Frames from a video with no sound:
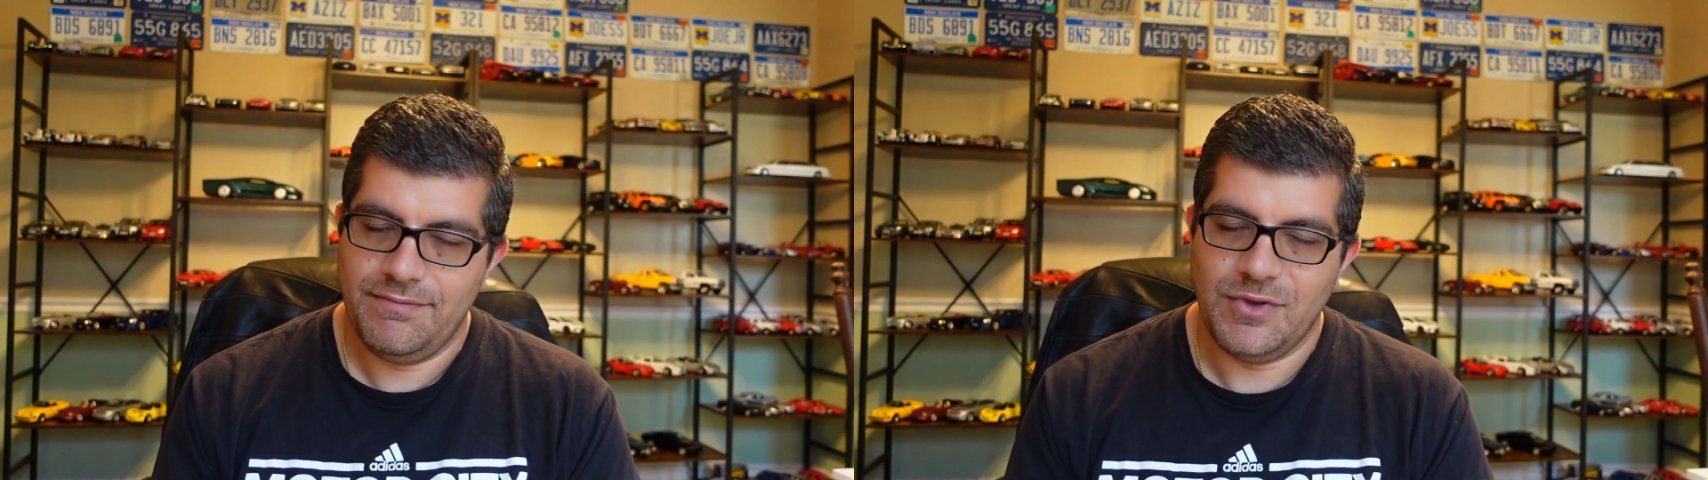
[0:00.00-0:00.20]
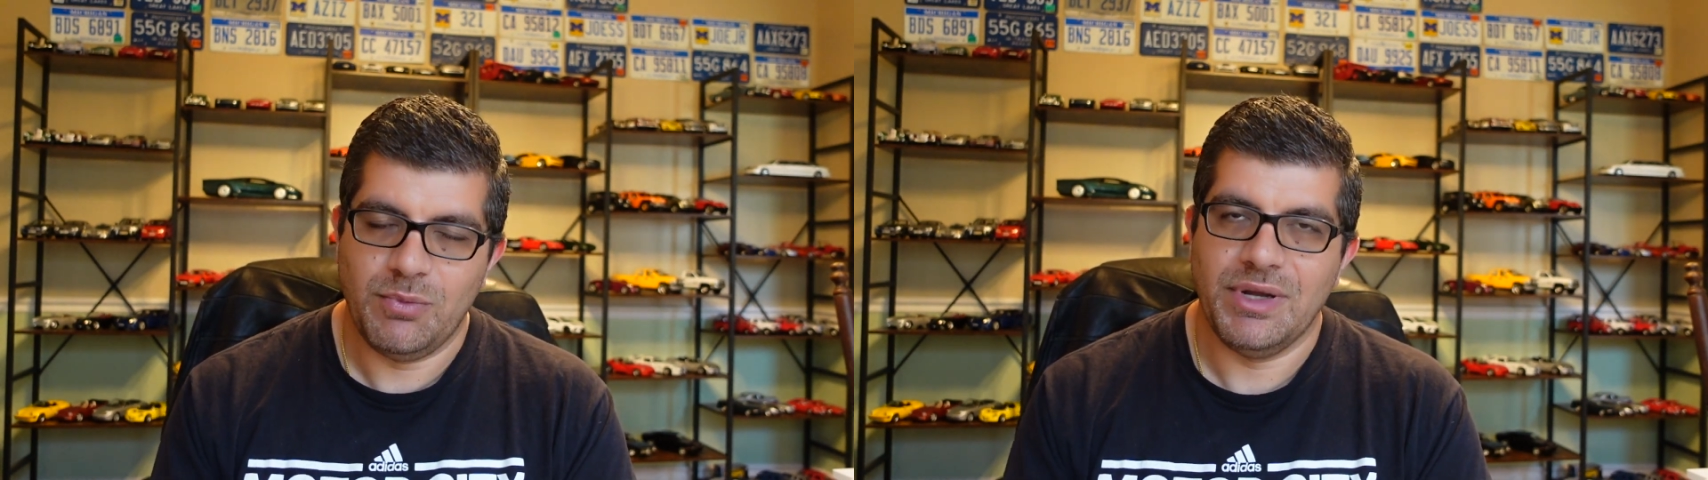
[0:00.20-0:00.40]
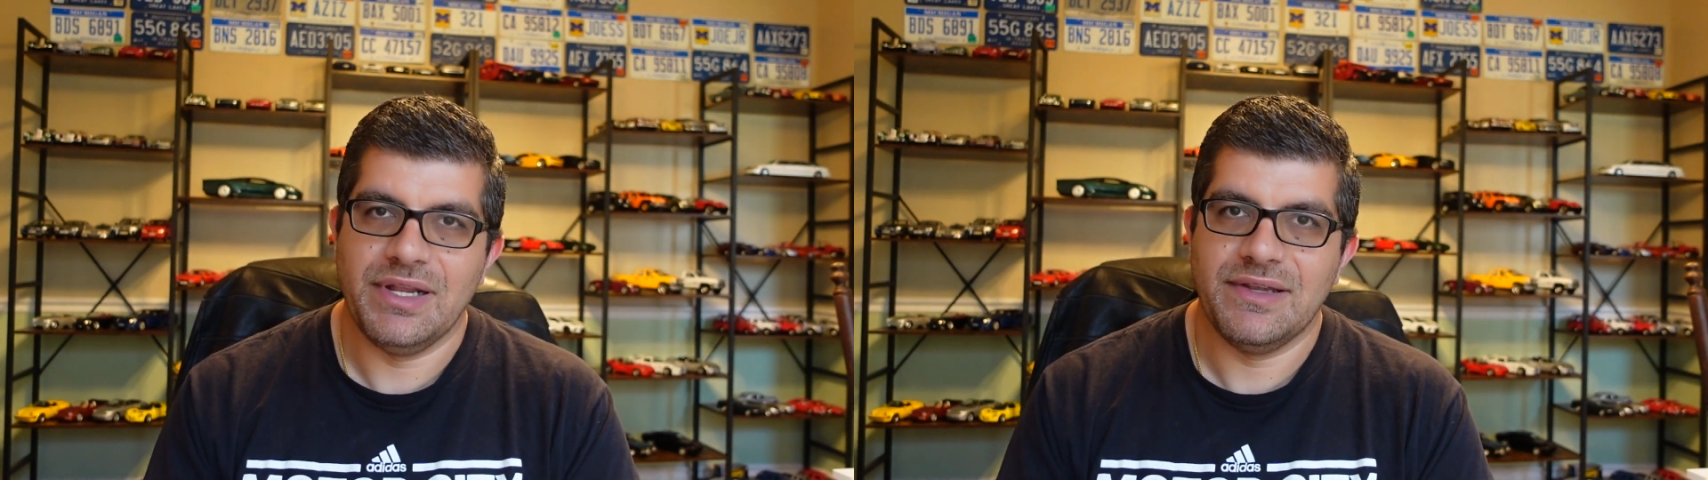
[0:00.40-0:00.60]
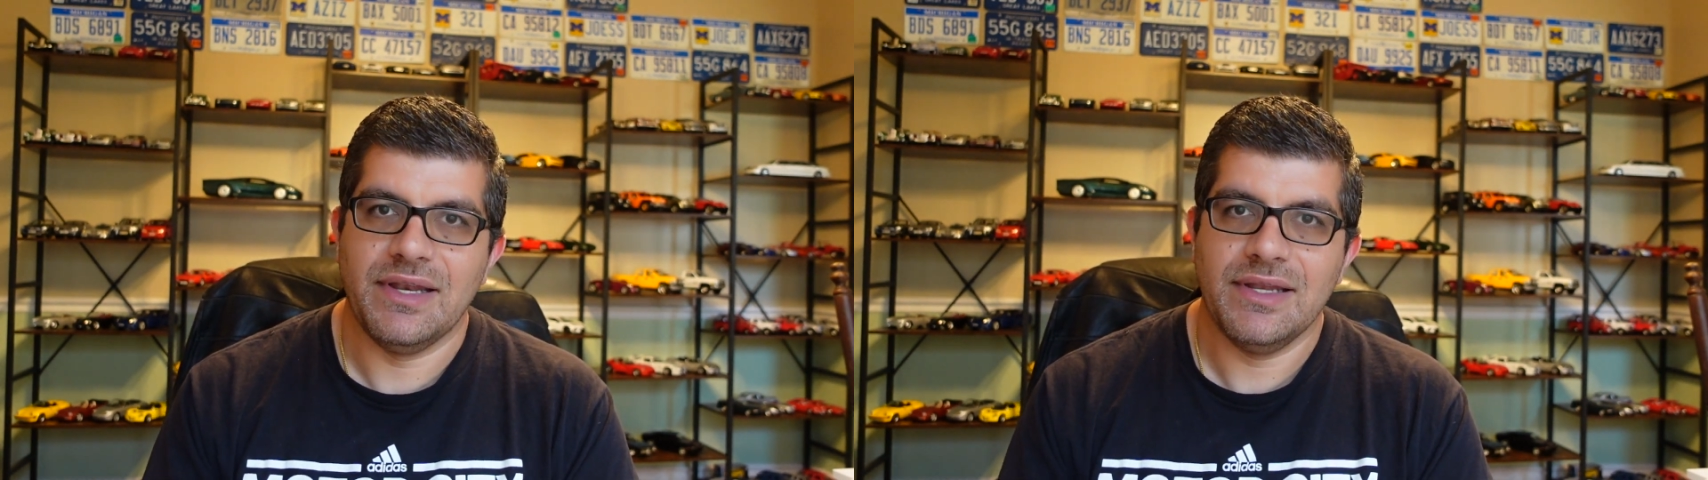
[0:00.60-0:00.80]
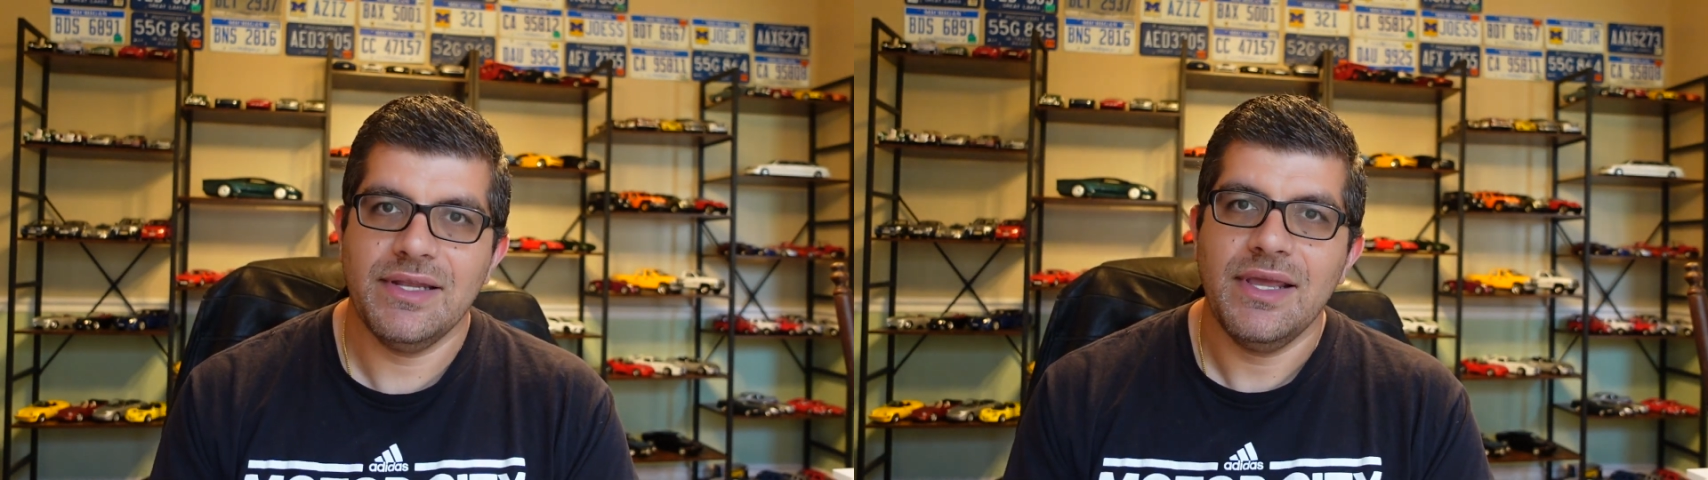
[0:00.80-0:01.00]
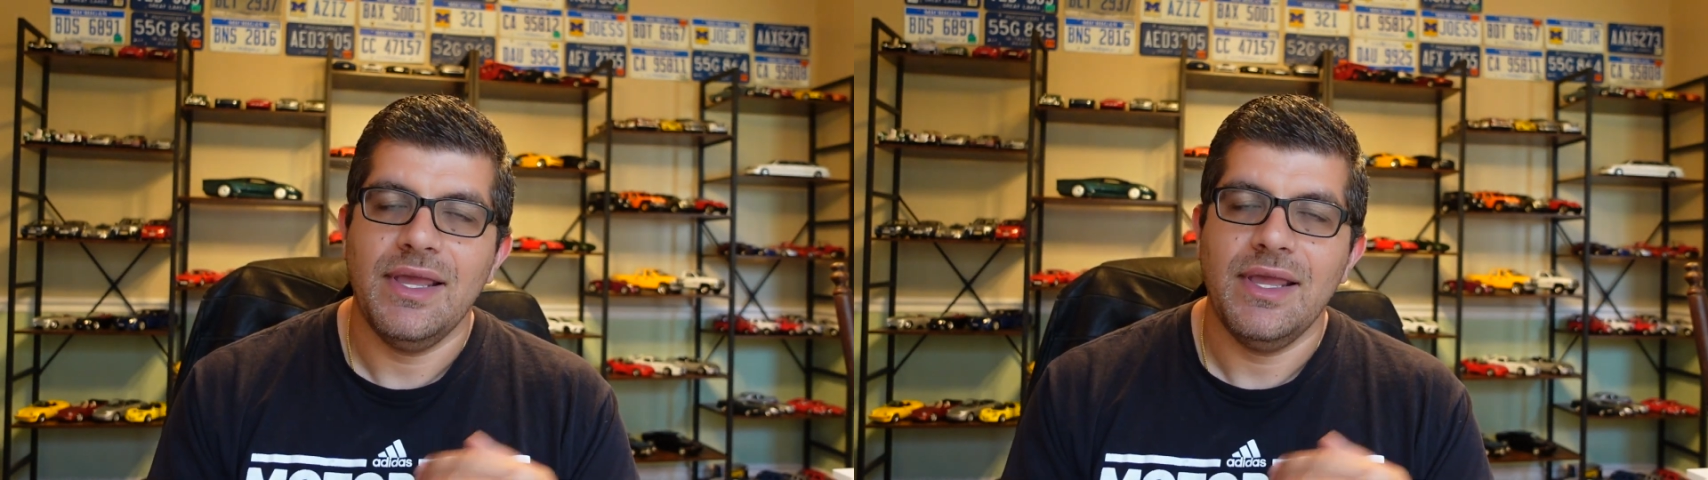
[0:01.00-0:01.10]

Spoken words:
no pun intended.